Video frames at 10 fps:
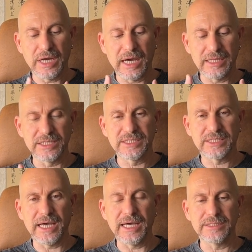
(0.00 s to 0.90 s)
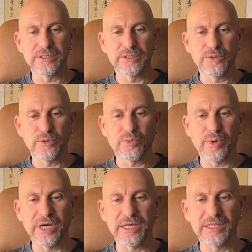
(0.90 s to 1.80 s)
understand
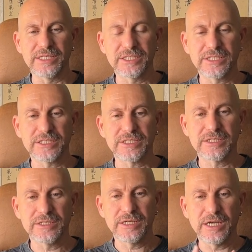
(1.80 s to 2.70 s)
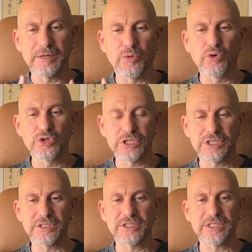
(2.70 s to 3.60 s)
where these
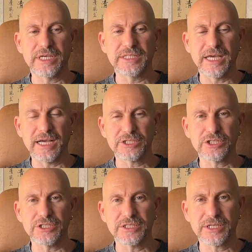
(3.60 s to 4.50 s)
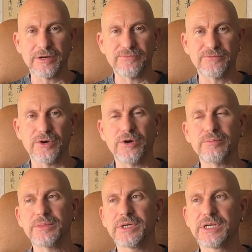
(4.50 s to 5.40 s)
emotions and actions come
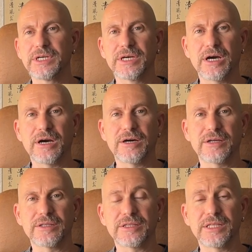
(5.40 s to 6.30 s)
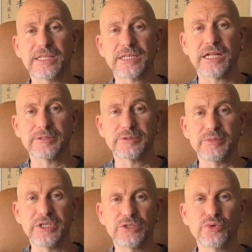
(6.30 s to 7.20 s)
from. That helps
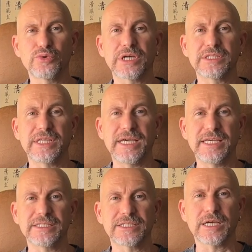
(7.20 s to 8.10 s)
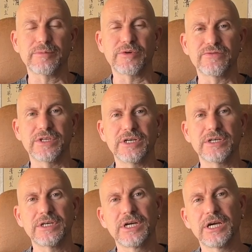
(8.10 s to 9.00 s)
me to contain some of
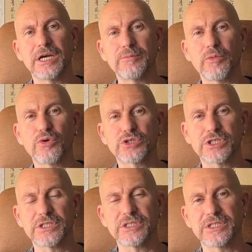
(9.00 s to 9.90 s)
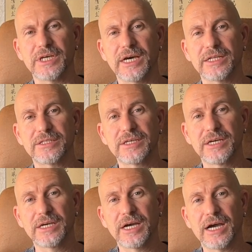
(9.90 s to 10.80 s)
the emotions that
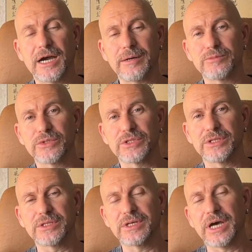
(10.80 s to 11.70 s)
I'm n-